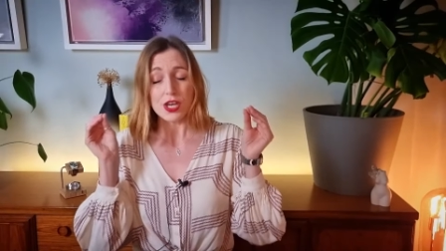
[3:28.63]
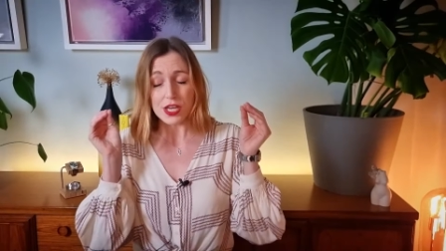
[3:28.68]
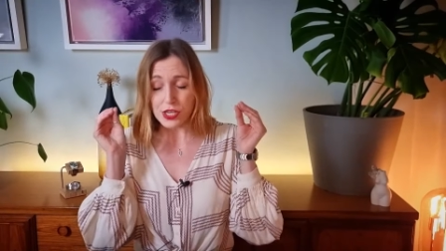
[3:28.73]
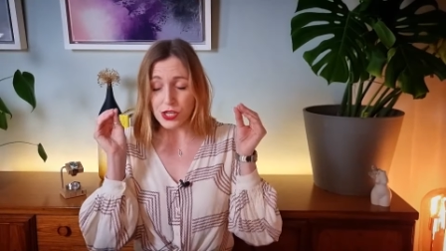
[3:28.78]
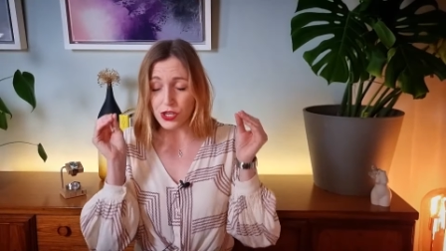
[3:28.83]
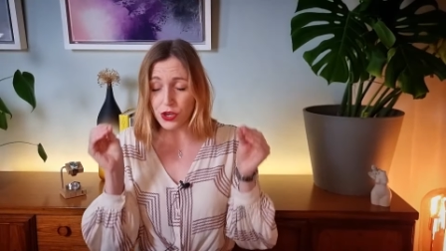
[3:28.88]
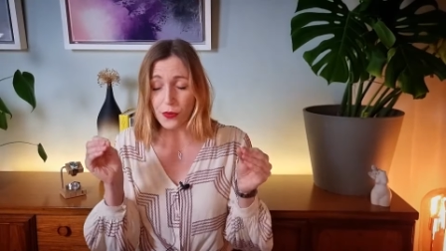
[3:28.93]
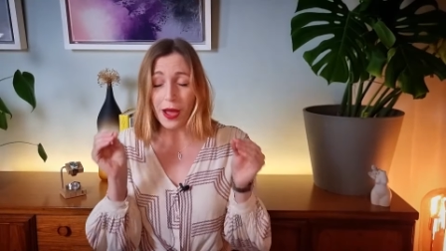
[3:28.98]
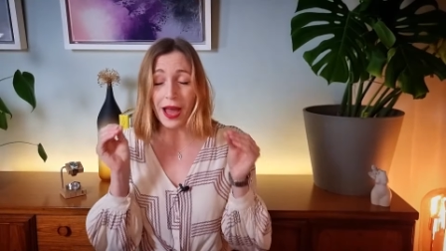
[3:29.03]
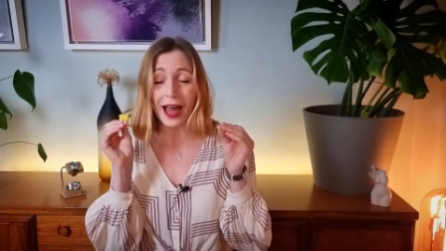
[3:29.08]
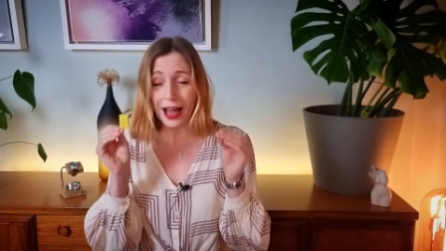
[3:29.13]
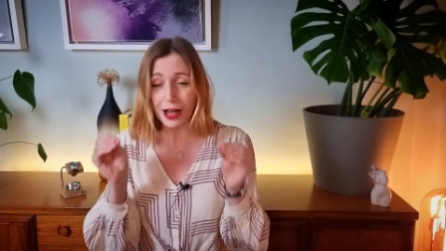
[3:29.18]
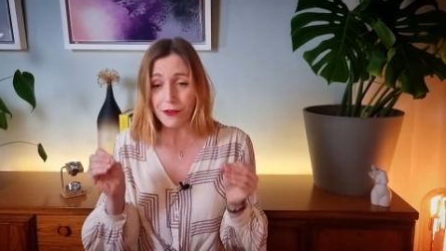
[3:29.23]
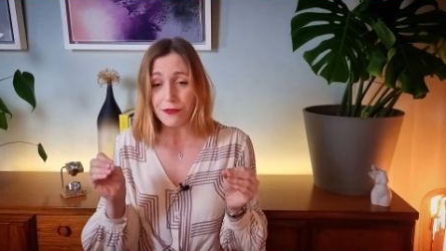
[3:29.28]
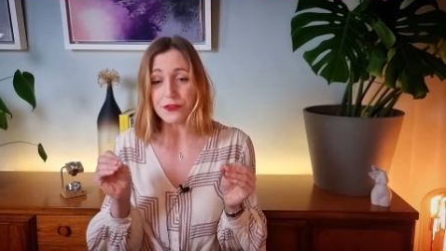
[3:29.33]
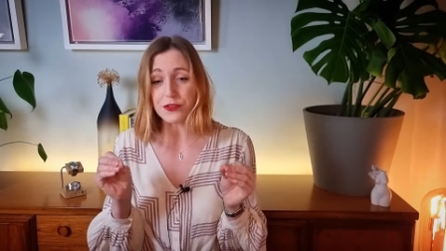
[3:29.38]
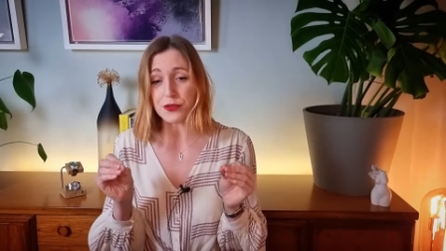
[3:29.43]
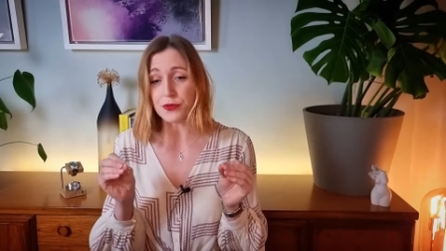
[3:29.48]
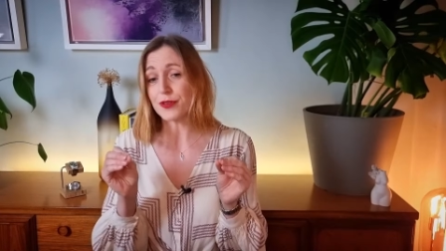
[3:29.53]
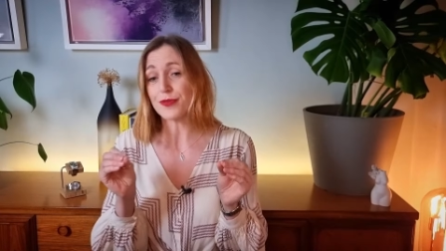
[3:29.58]
You
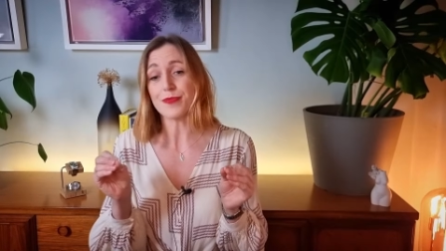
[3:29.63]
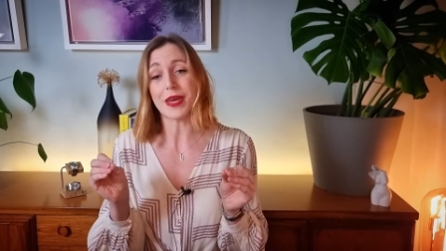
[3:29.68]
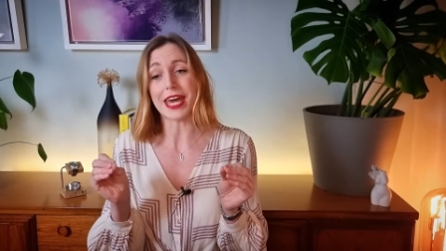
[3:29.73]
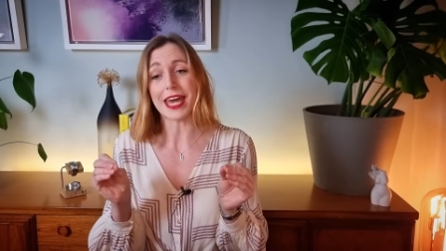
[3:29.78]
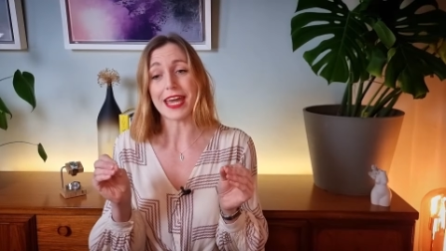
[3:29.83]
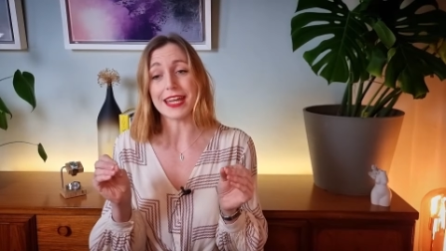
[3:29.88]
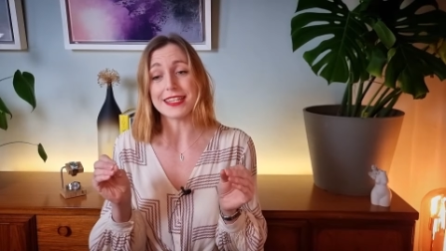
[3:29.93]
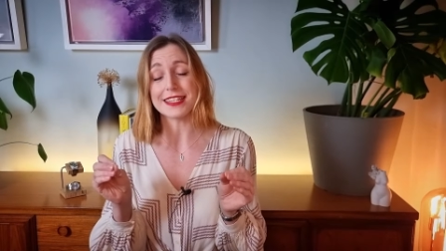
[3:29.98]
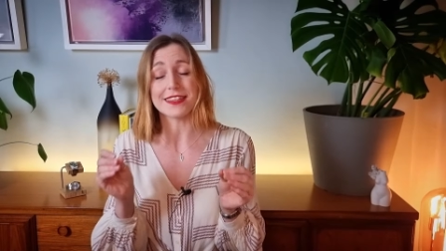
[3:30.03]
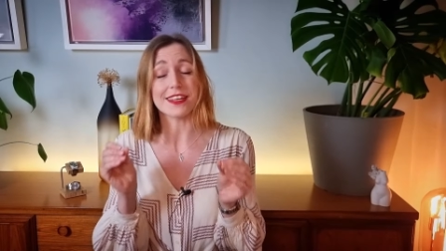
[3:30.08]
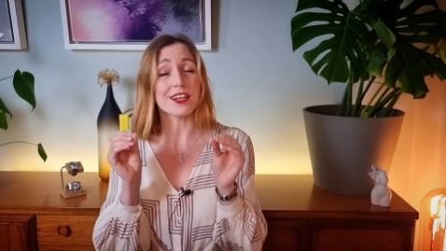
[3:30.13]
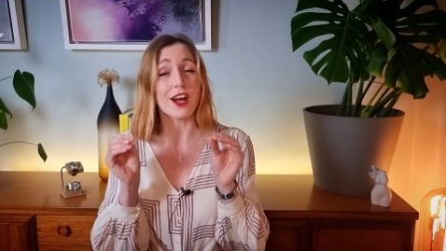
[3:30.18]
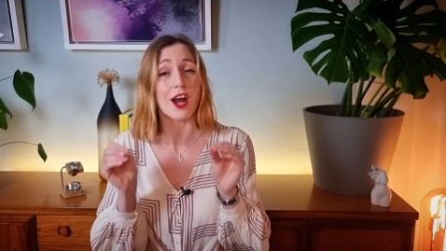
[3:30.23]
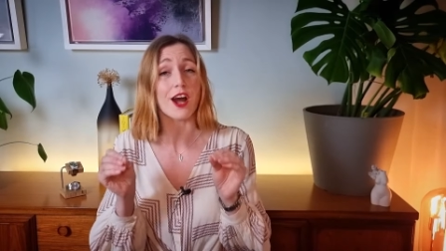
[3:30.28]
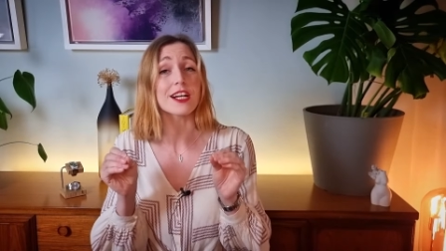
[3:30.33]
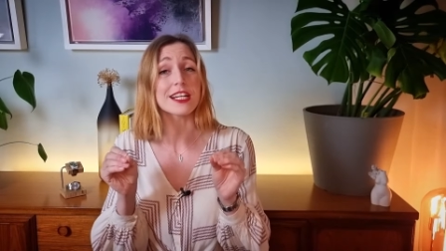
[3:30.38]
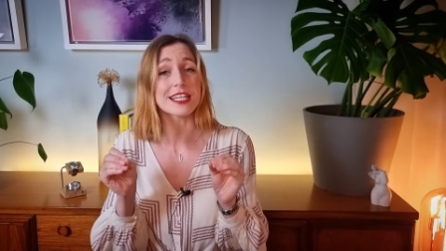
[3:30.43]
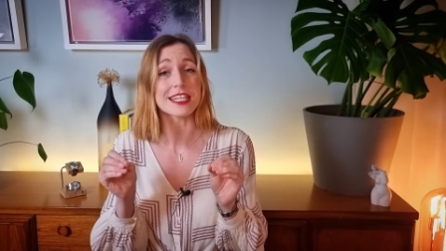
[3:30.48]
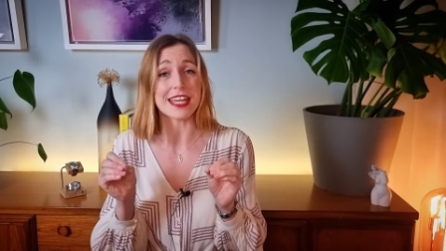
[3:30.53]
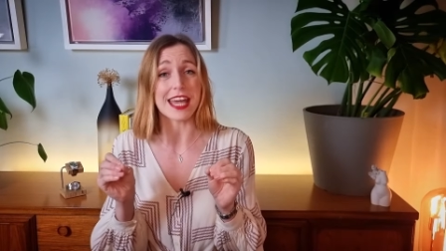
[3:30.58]
have to admit that
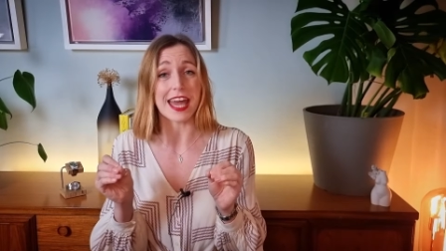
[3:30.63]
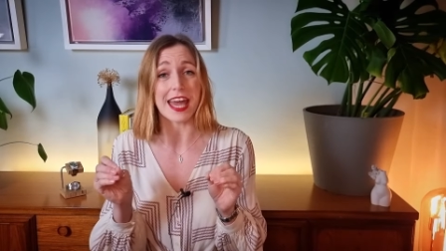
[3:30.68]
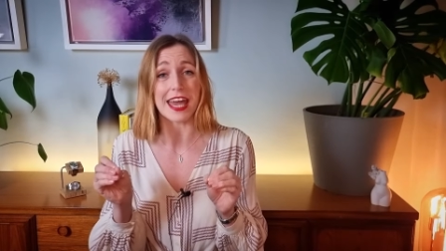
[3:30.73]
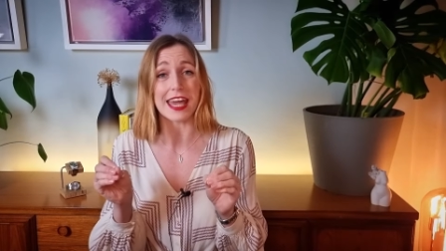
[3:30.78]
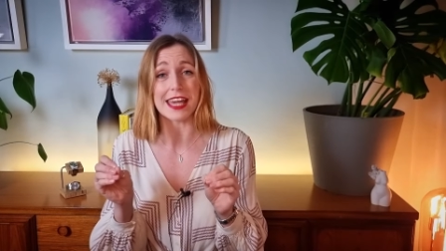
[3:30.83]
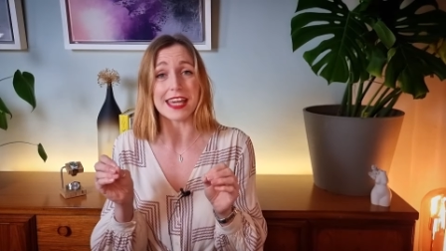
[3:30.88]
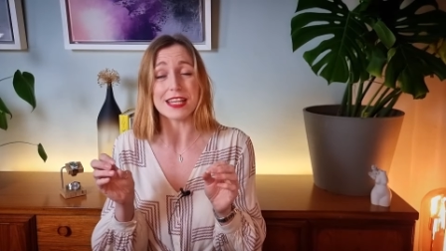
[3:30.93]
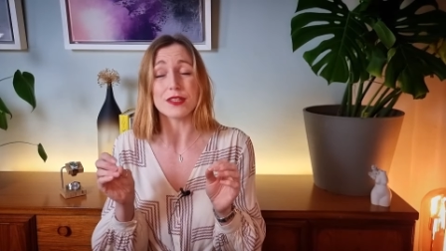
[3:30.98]
Cartier